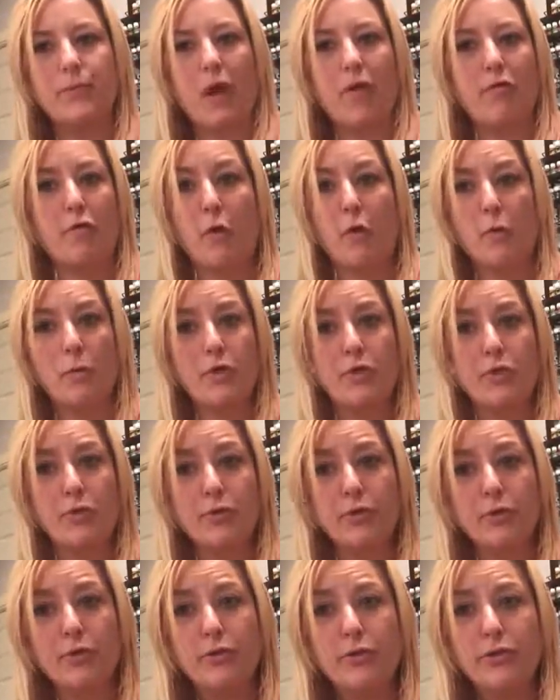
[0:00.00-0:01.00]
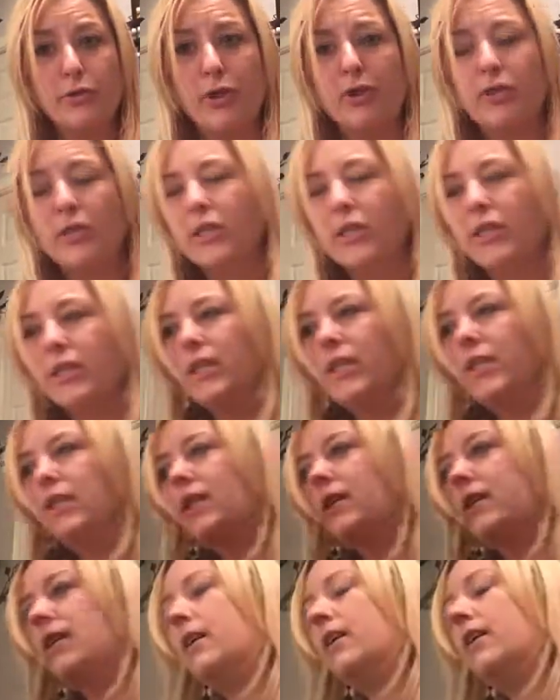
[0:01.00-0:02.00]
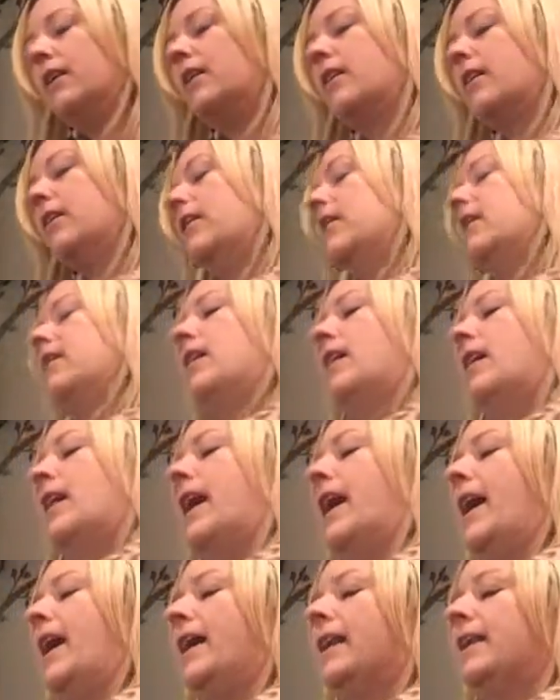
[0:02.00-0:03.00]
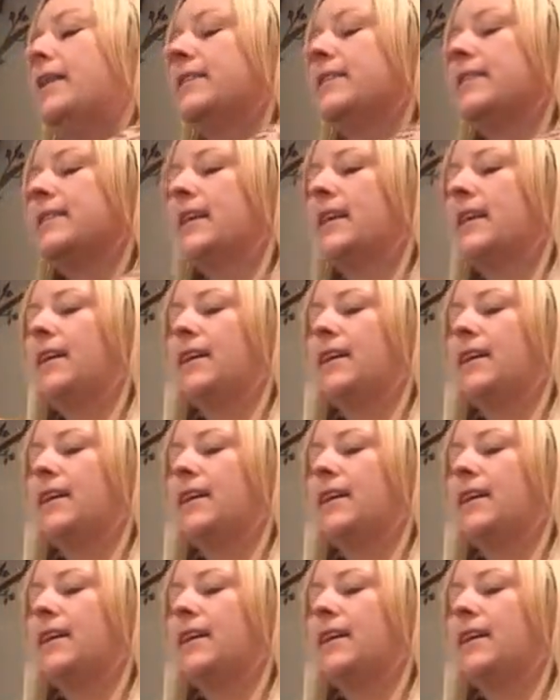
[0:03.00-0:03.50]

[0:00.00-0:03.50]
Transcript: a pharmaceutical drug could. And,